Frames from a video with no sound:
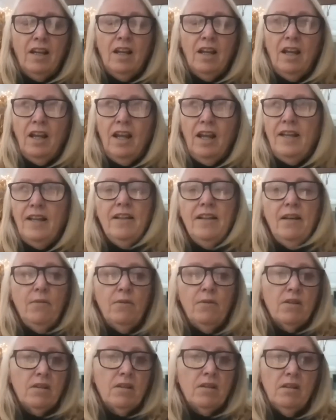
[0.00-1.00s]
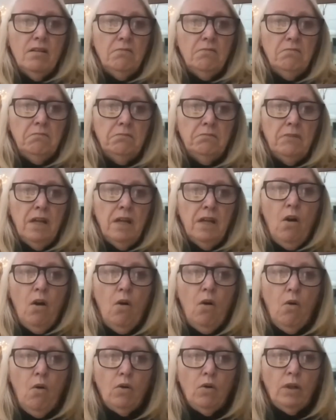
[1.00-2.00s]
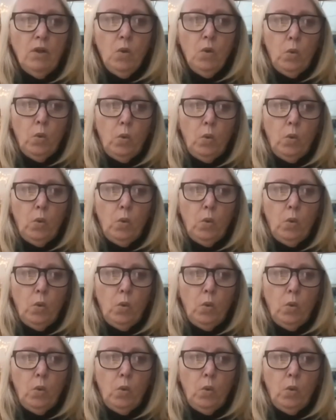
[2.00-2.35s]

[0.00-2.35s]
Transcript: And there was um, an organ